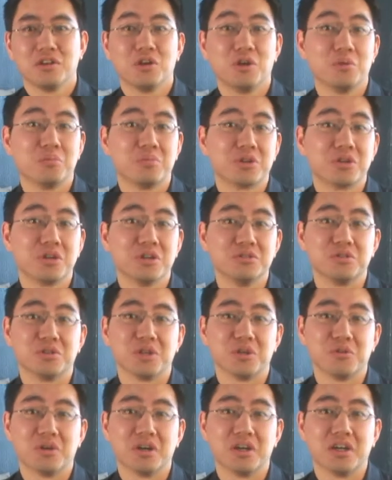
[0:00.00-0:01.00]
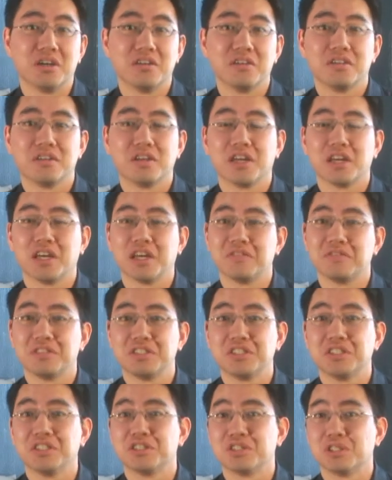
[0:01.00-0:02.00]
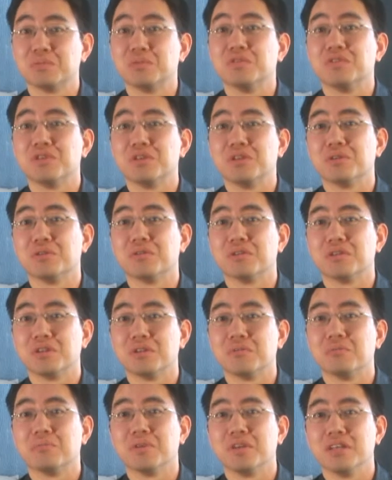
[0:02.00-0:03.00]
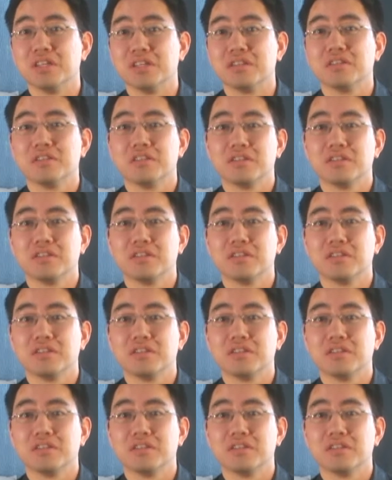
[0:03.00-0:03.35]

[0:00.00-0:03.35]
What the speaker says: Hope you're all doing well. I haven't seen some of you in a bit.